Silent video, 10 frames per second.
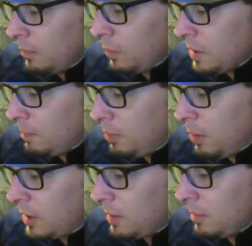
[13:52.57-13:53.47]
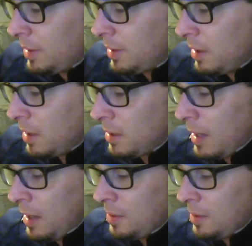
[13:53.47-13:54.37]
weighs approximately
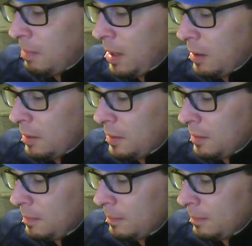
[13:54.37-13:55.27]
6,000 pounds.